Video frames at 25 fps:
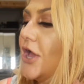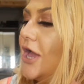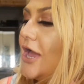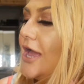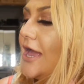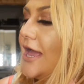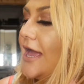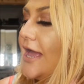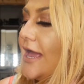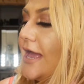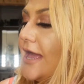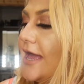
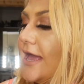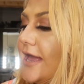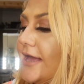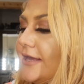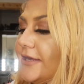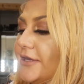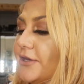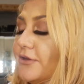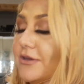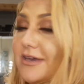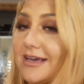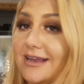
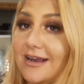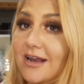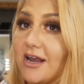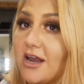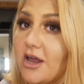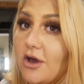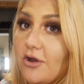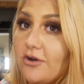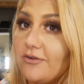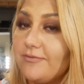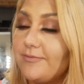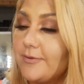You get a
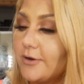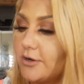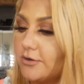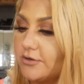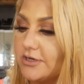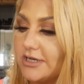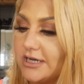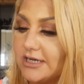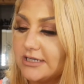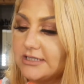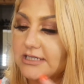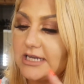lot of
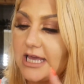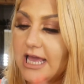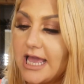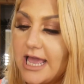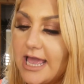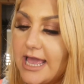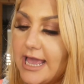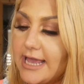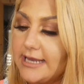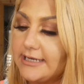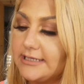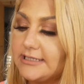product,
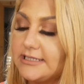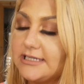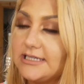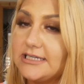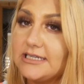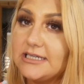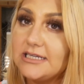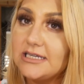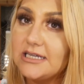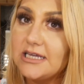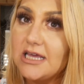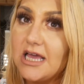and
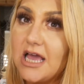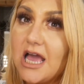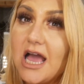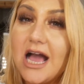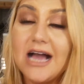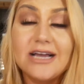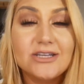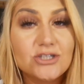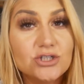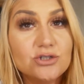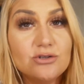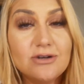
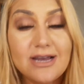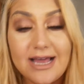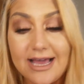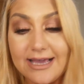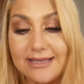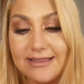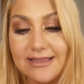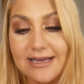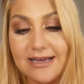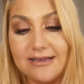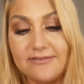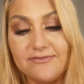I do
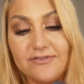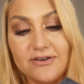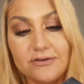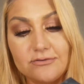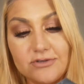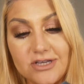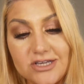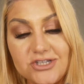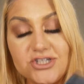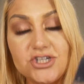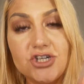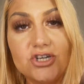like that
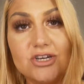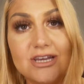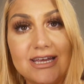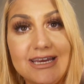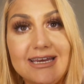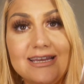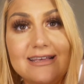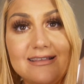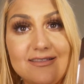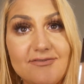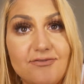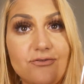foundation.
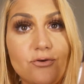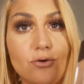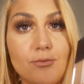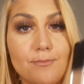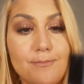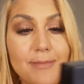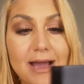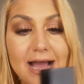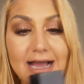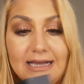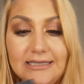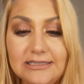It is for
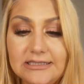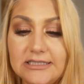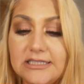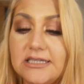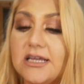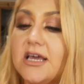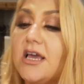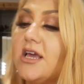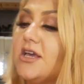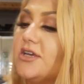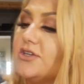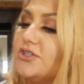matte
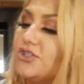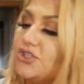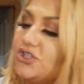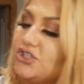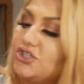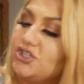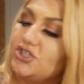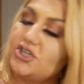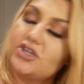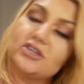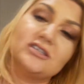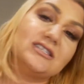
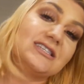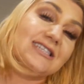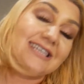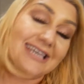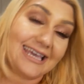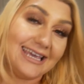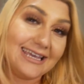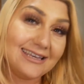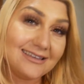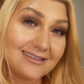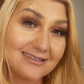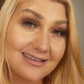
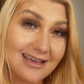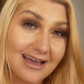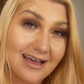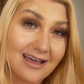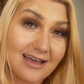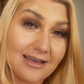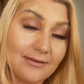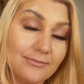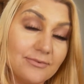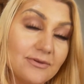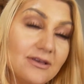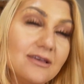skin
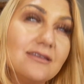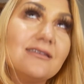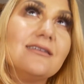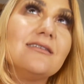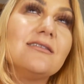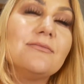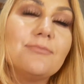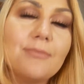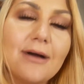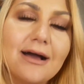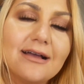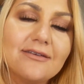type. It
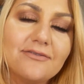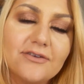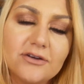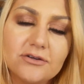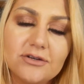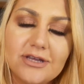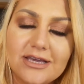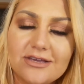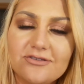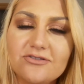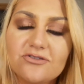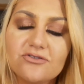is matte
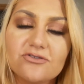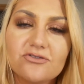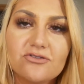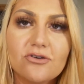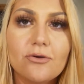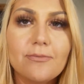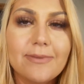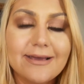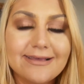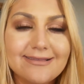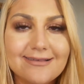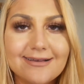foundation,
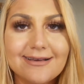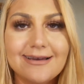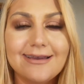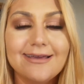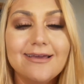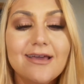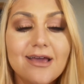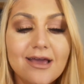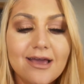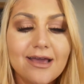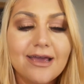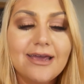so
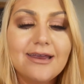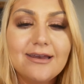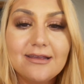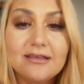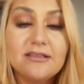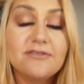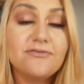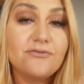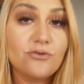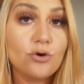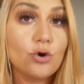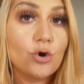basically it
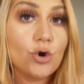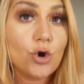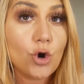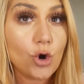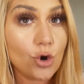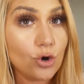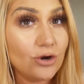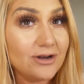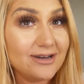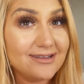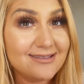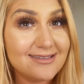is for
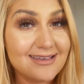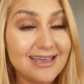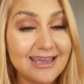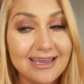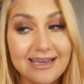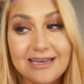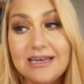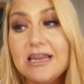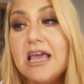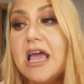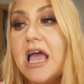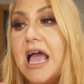oily
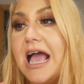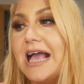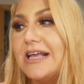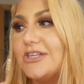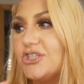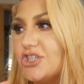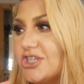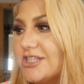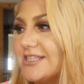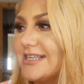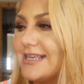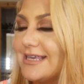skin.
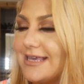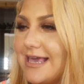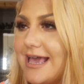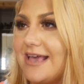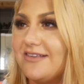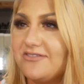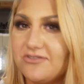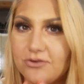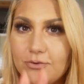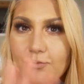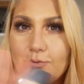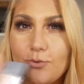And just in
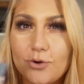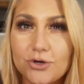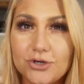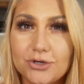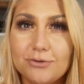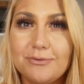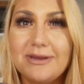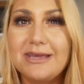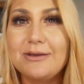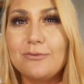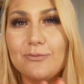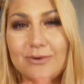case you're
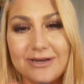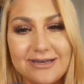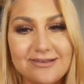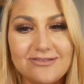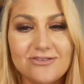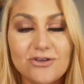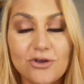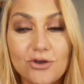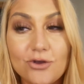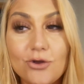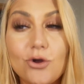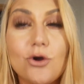wondering what
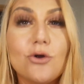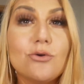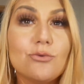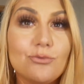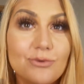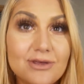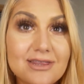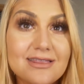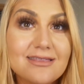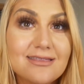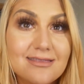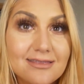is going on
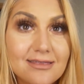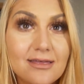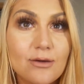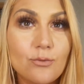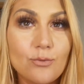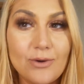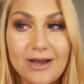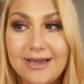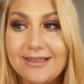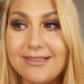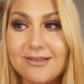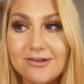with
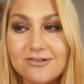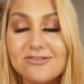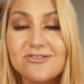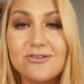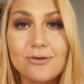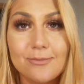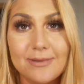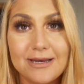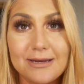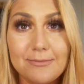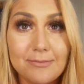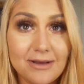why there's
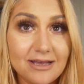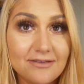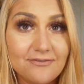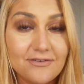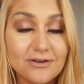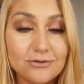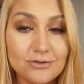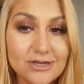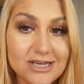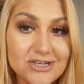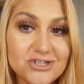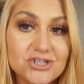so many matte
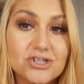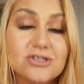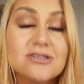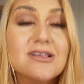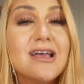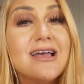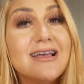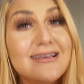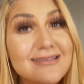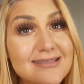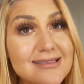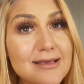foundations,
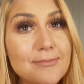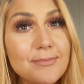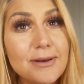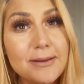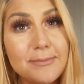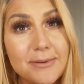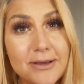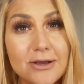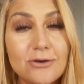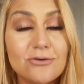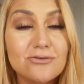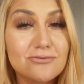simply
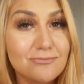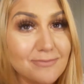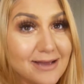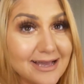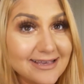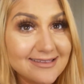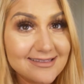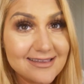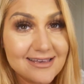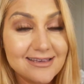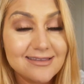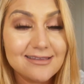because
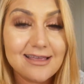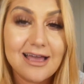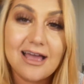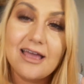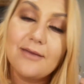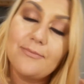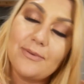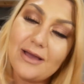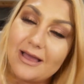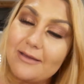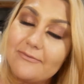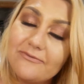my skin
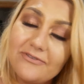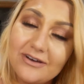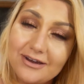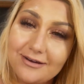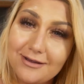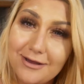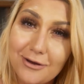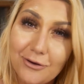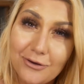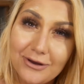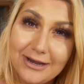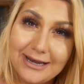type, I'm
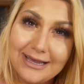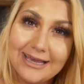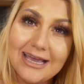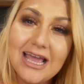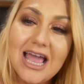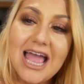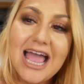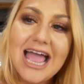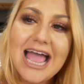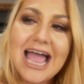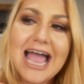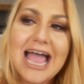very oily,
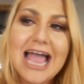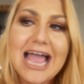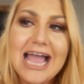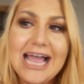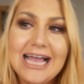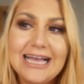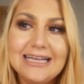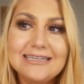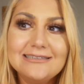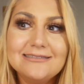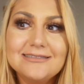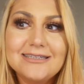
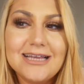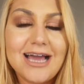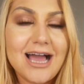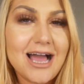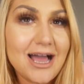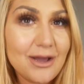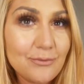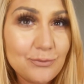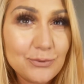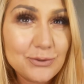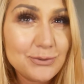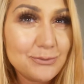and
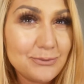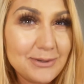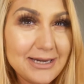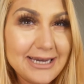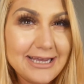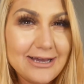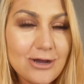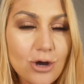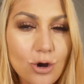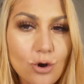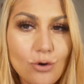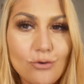I wouldn't
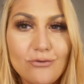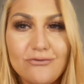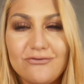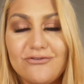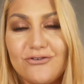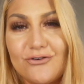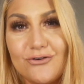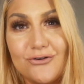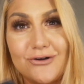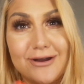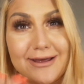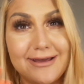really go
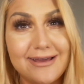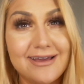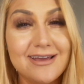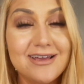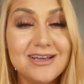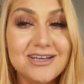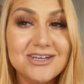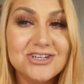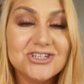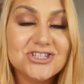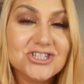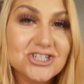for a
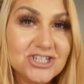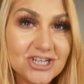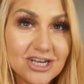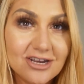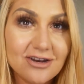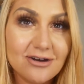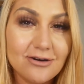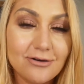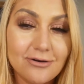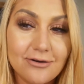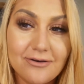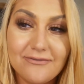
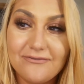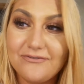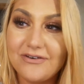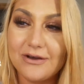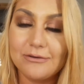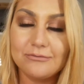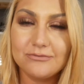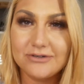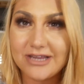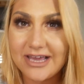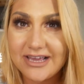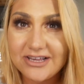sheer
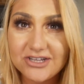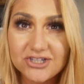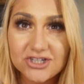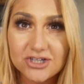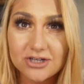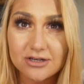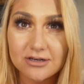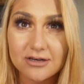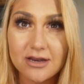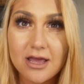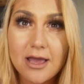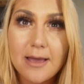
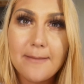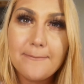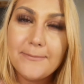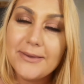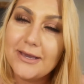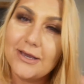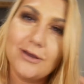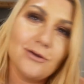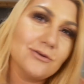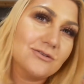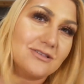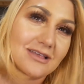foundation
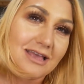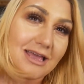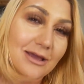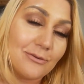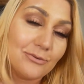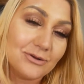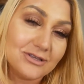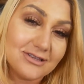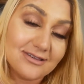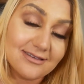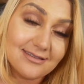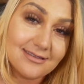because it
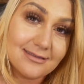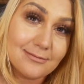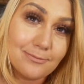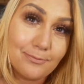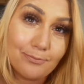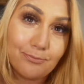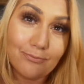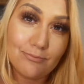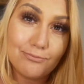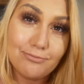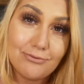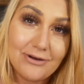would just
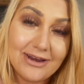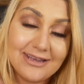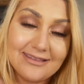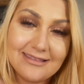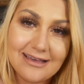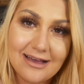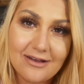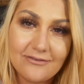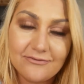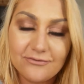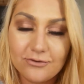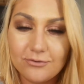break
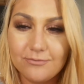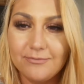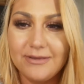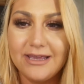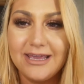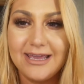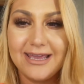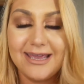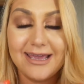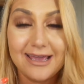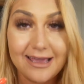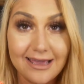down for
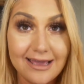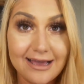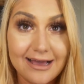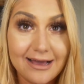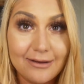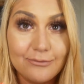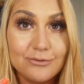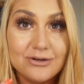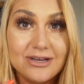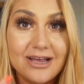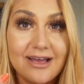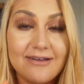me.
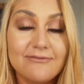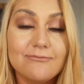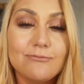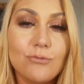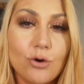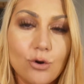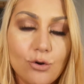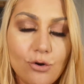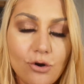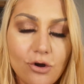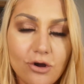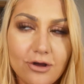I would have
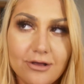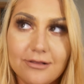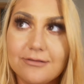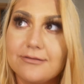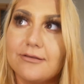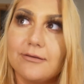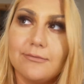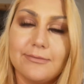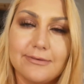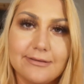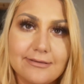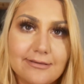more oils
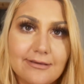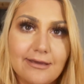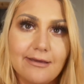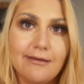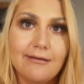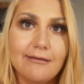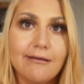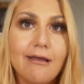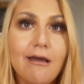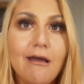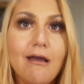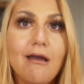on my
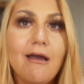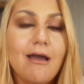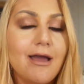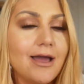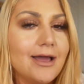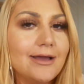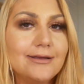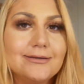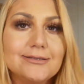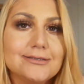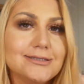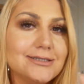skin,
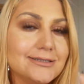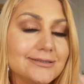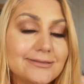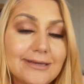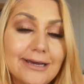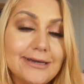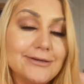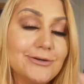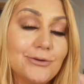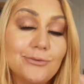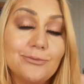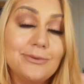and
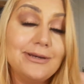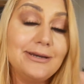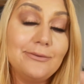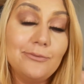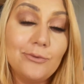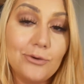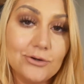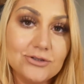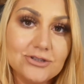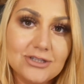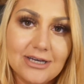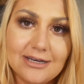I don't really
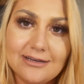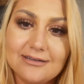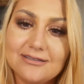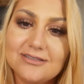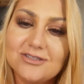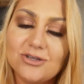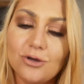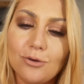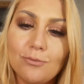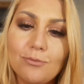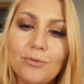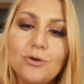want that.
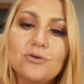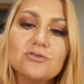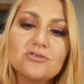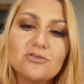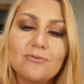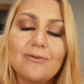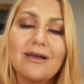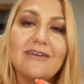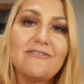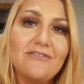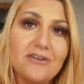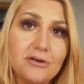So most
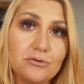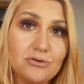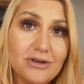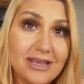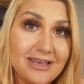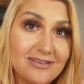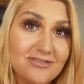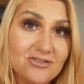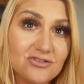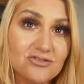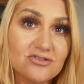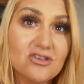of my
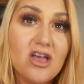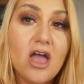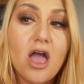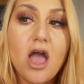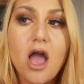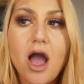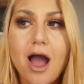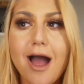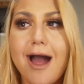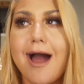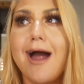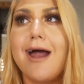foundations
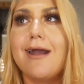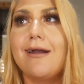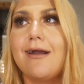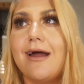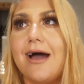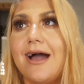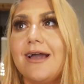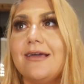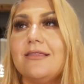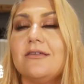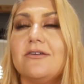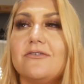are
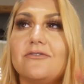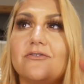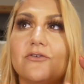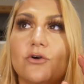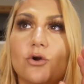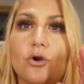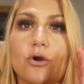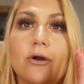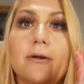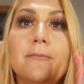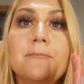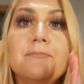either
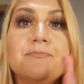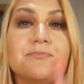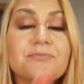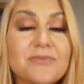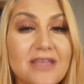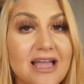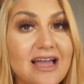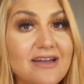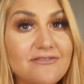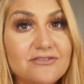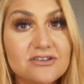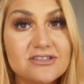for
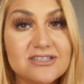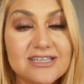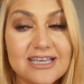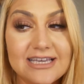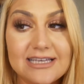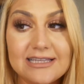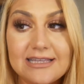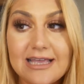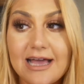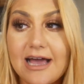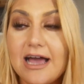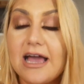every
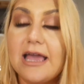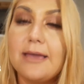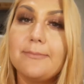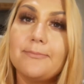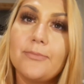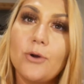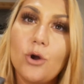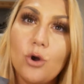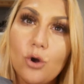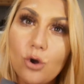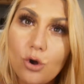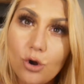skin
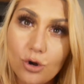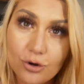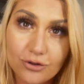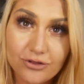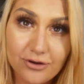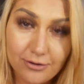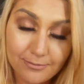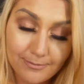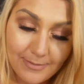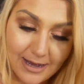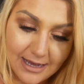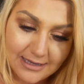type or
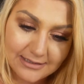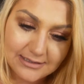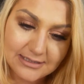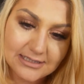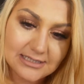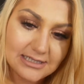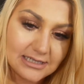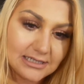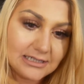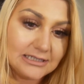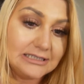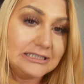they're
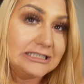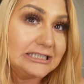matte.